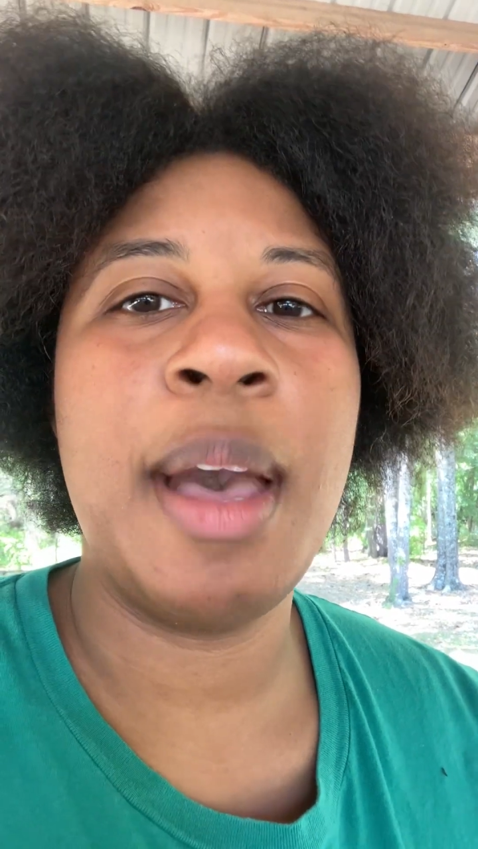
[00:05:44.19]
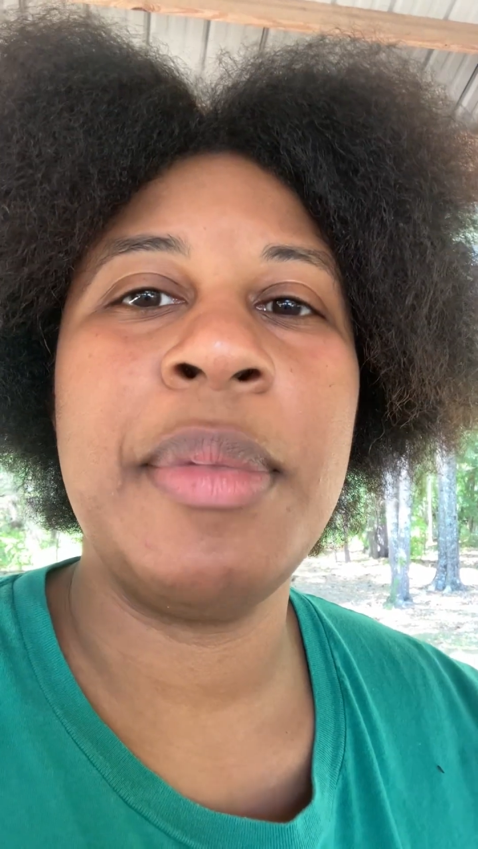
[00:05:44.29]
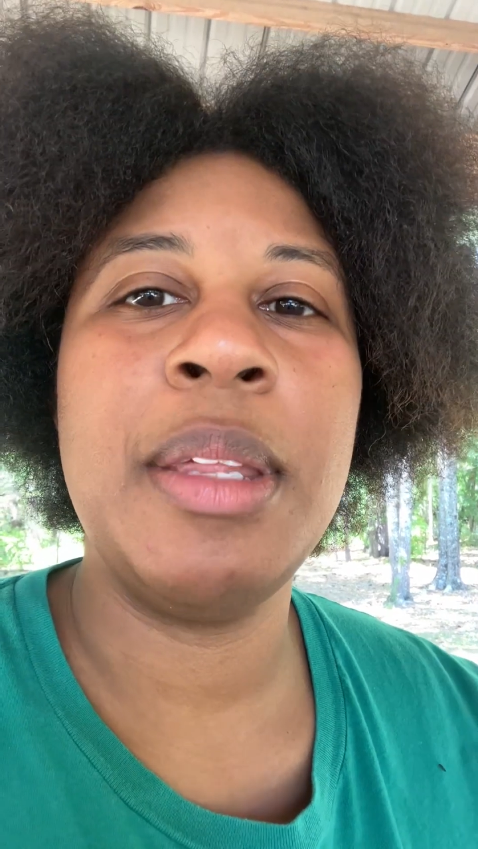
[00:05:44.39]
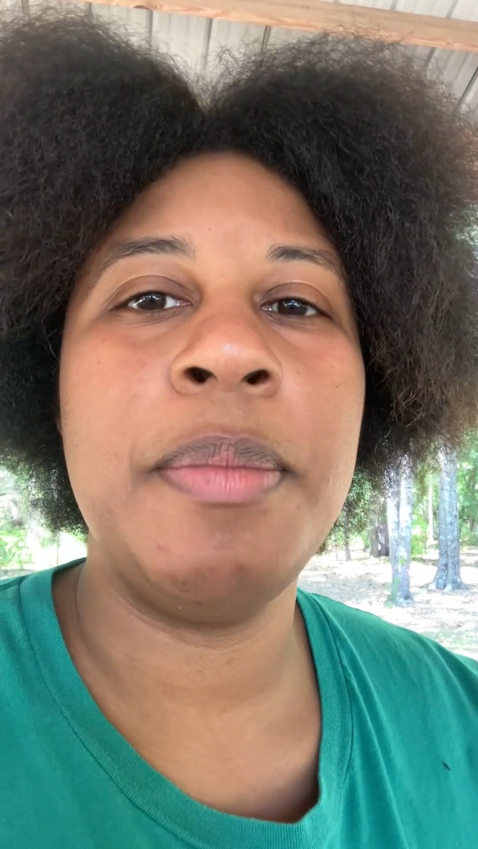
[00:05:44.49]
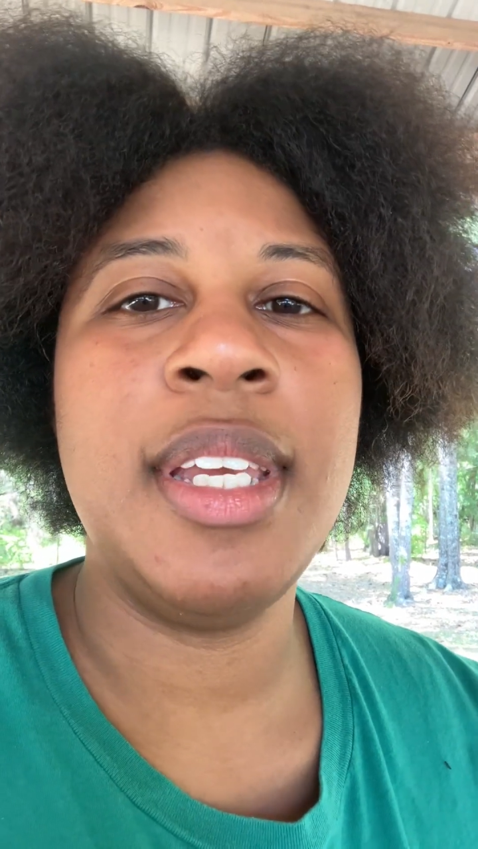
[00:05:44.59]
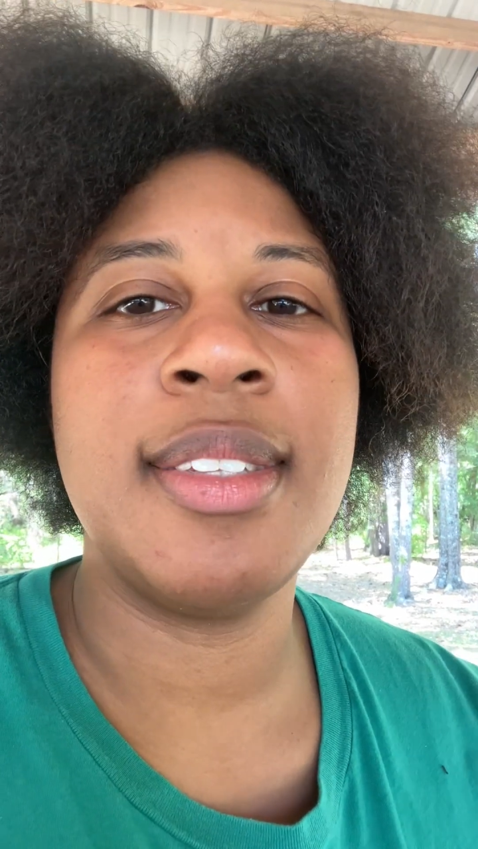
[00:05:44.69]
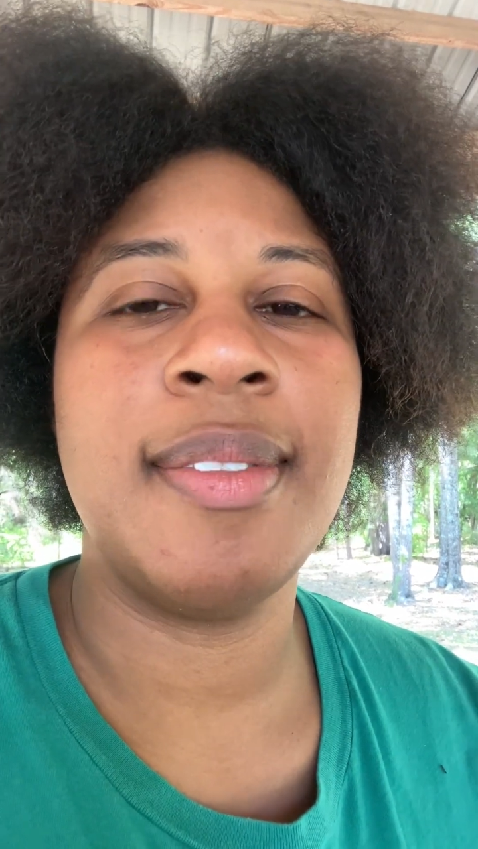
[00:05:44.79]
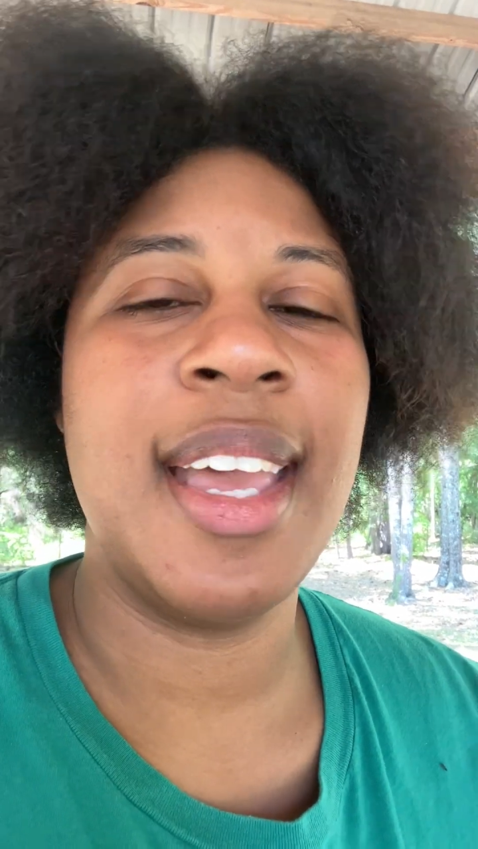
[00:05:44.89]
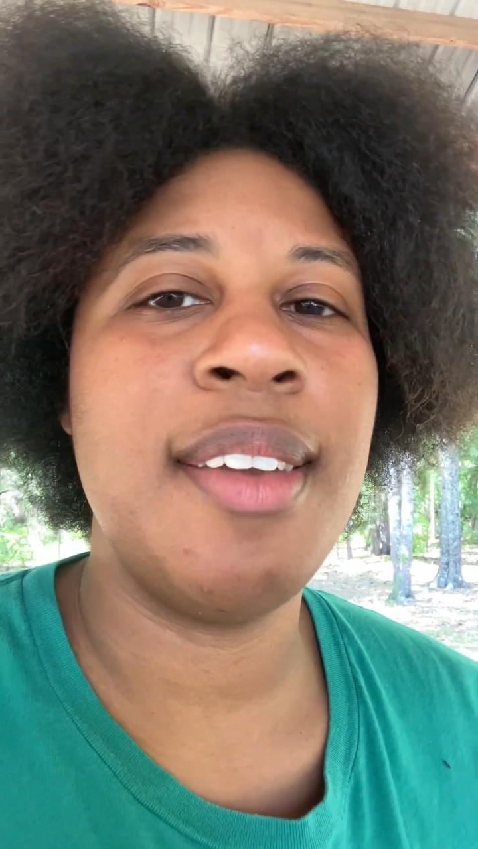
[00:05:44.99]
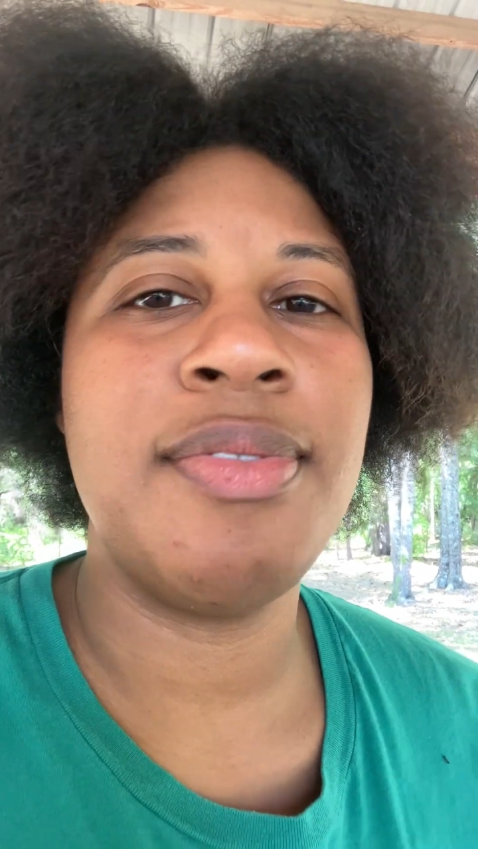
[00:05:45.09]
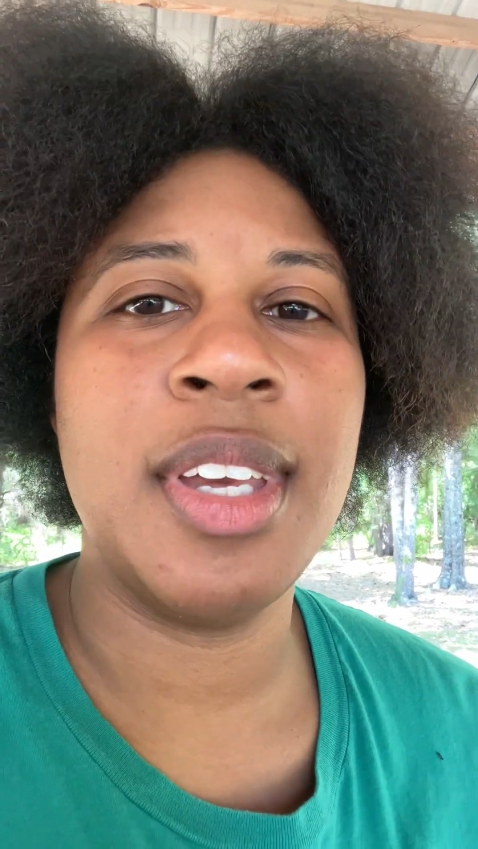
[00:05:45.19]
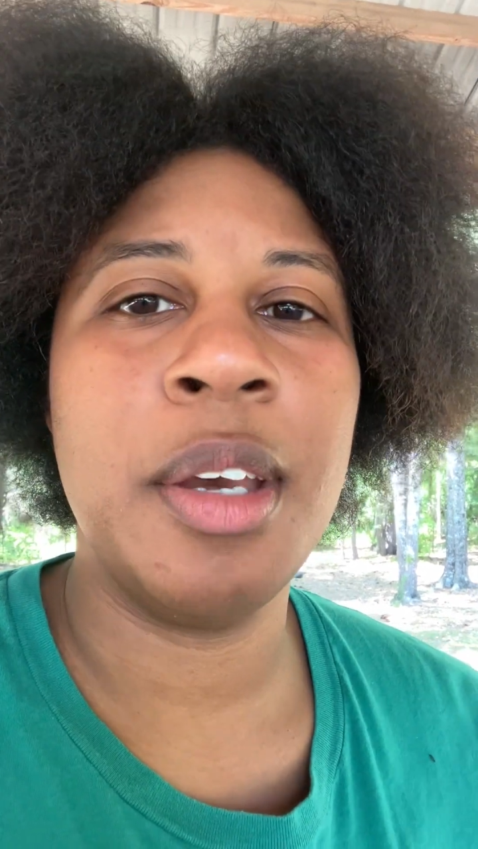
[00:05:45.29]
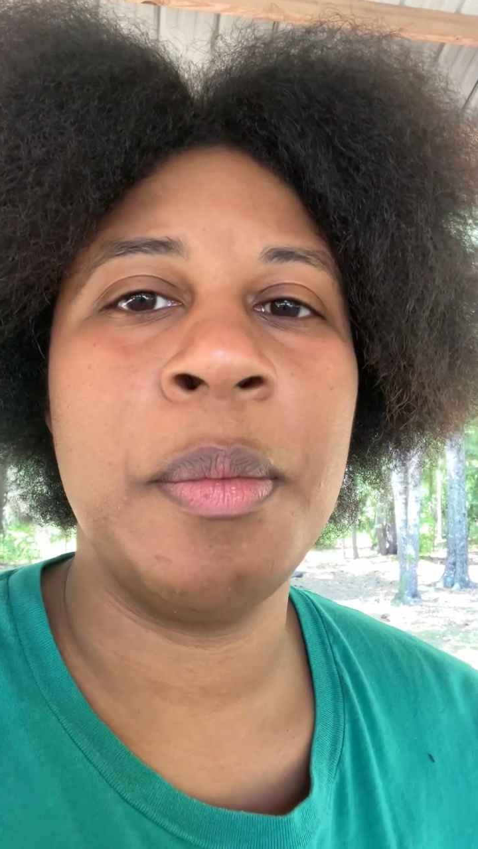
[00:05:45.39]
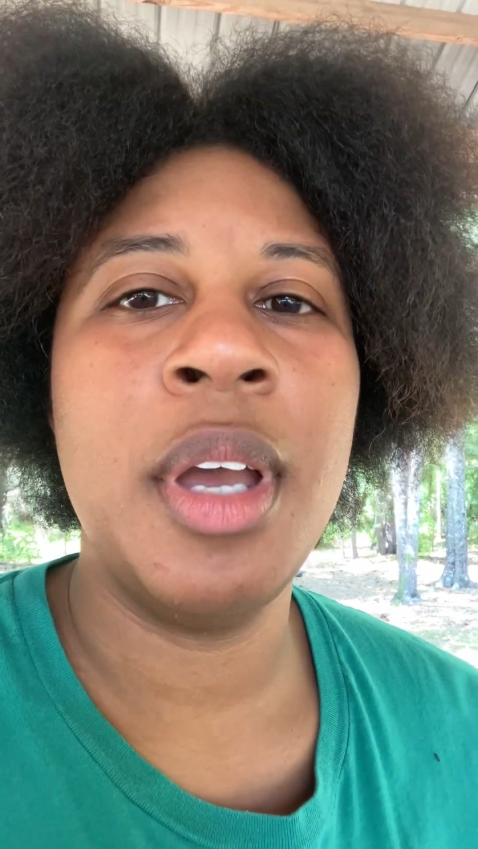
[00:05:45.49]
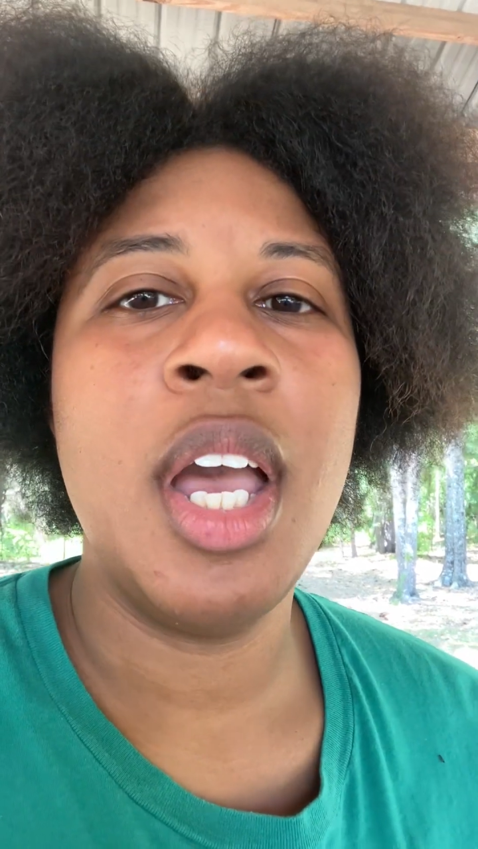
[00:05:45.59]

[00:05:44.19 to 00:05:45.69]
how many beats of AFib